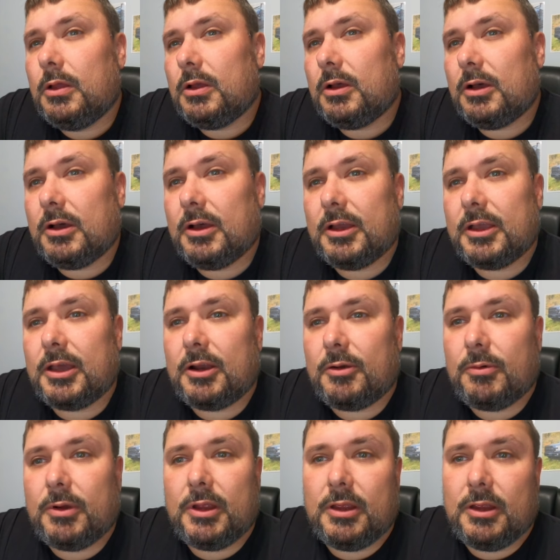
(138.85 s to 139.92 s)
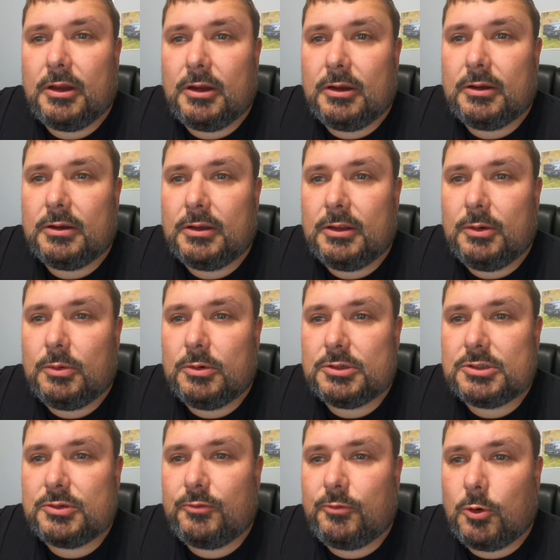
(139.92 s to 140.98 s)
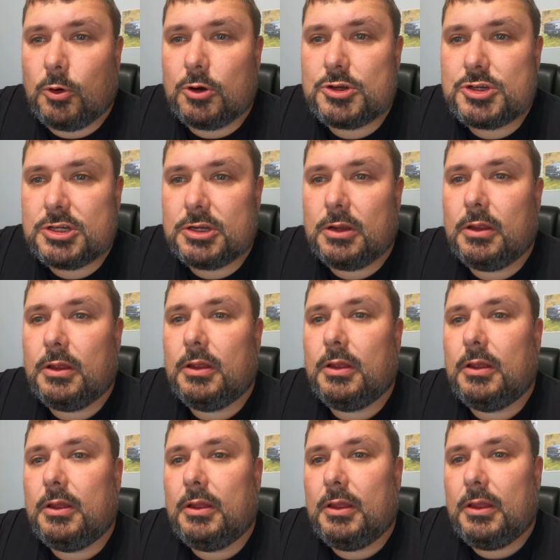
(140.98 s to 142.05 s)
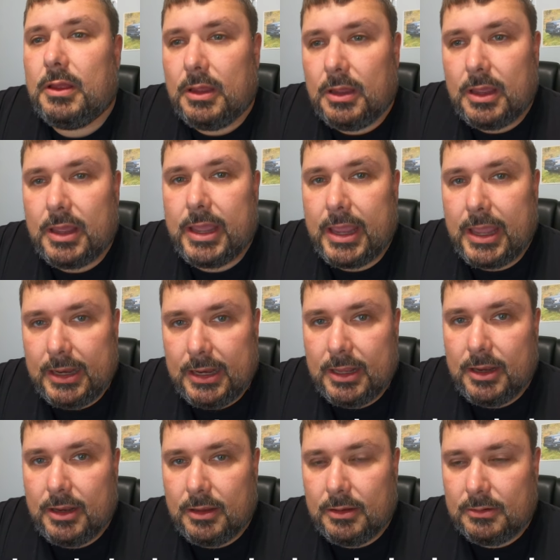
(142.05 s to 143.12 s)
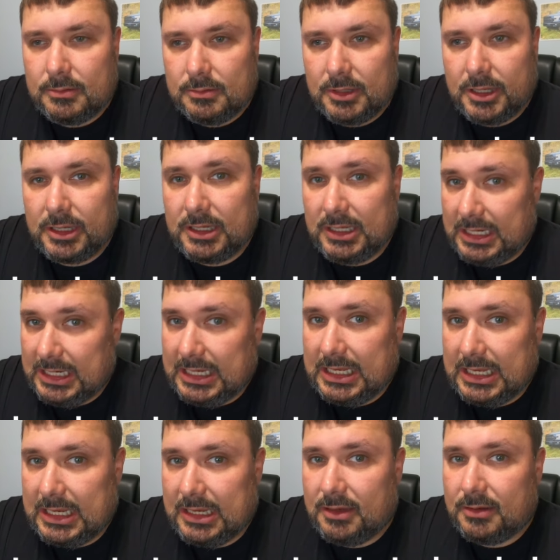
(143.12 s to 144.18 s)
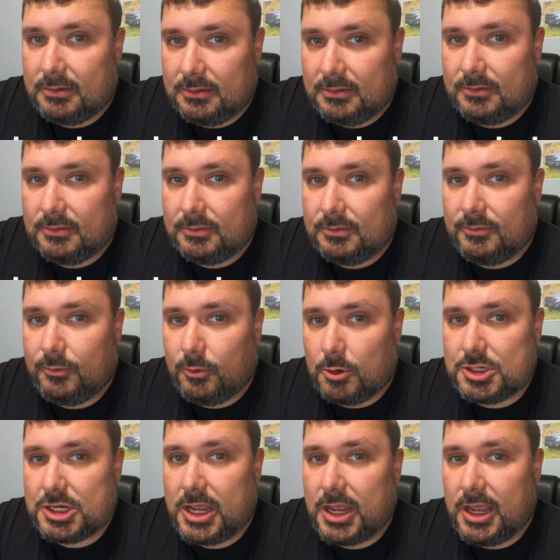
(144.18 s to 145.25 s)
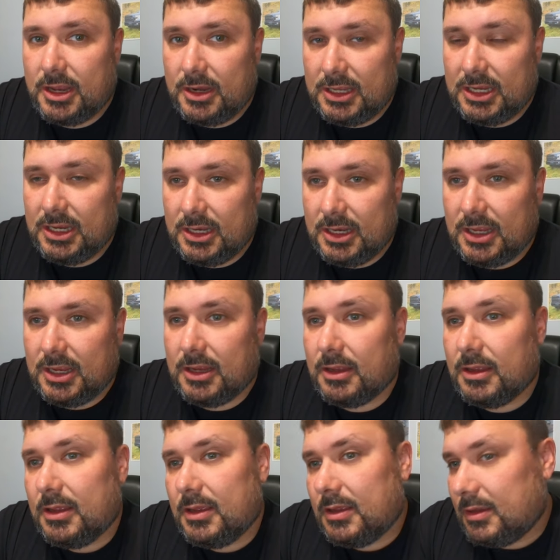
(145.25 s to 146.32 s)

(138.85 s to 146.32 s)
I got it right here. It was forge ahead ed, like ED, forge ahead ED.